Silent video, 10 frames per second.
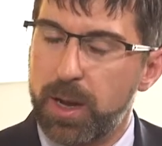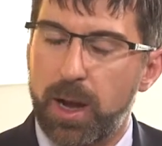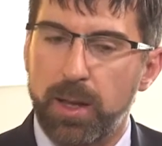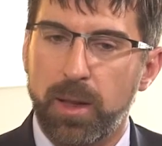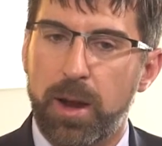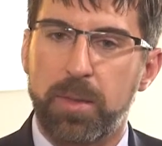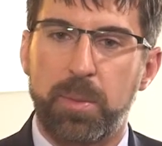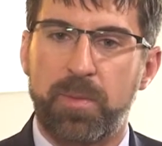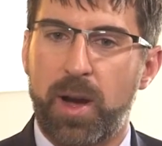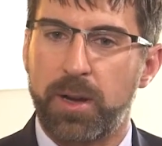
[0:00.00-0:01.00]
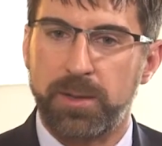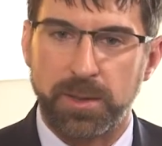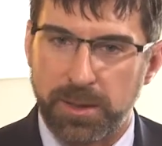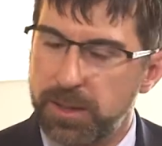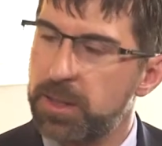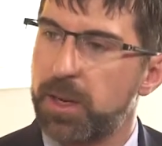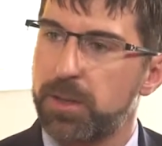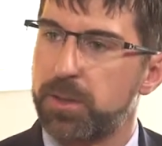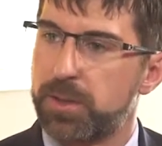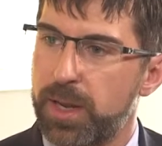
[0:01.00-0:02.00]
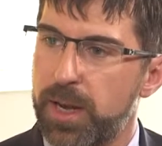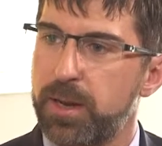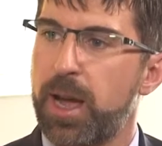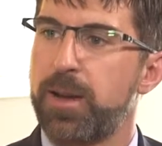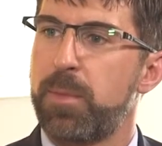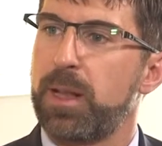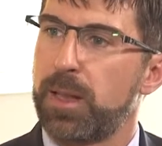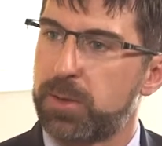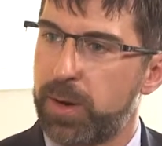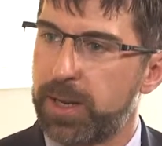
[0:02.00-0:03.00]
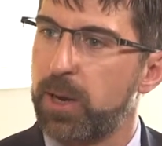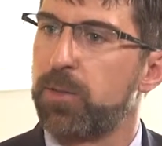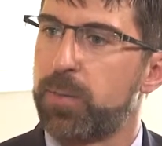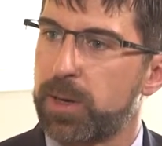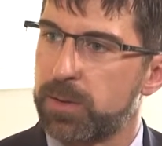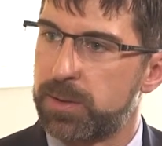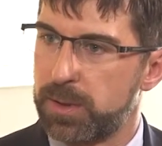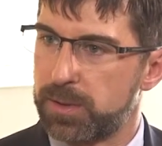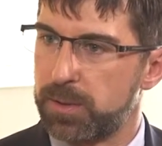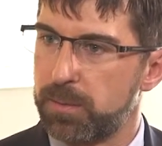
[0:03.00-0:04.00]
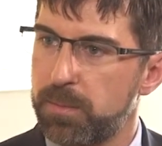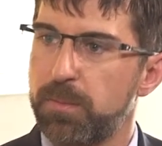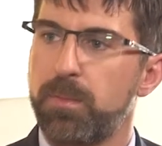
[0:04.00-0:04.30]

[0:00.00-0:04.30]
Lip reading: A lot of the providers, it's easy to understand, I have my electronic health record system.